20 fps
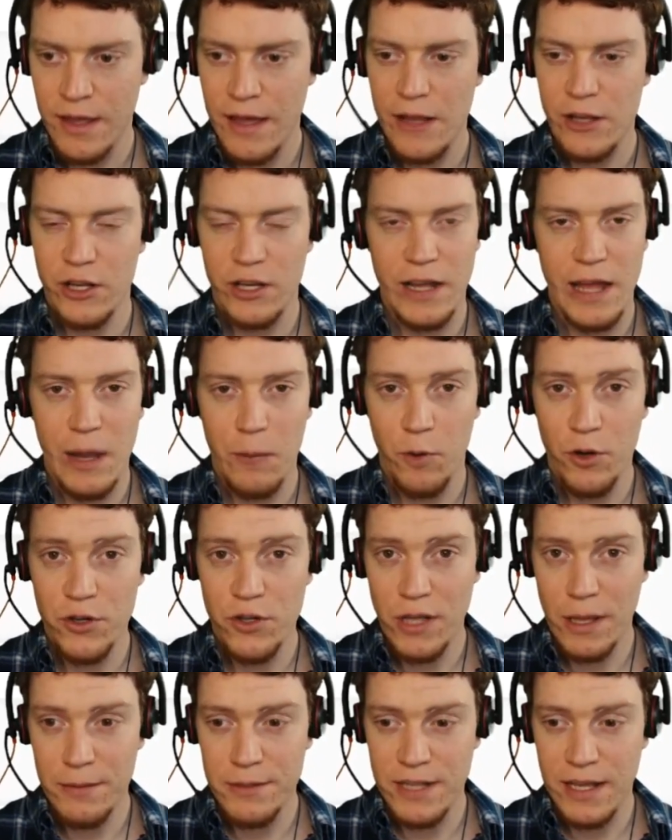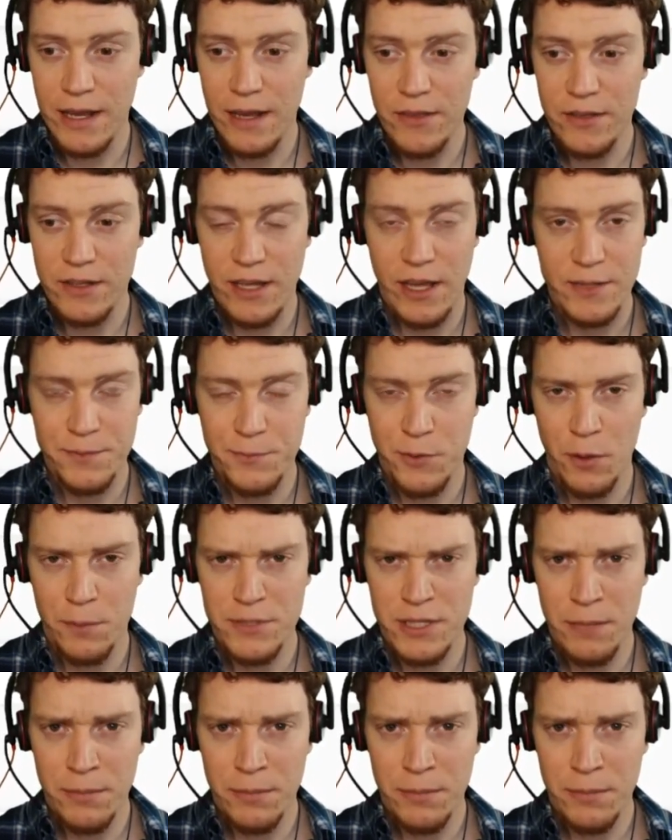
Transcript: And you can add what time of day the task pops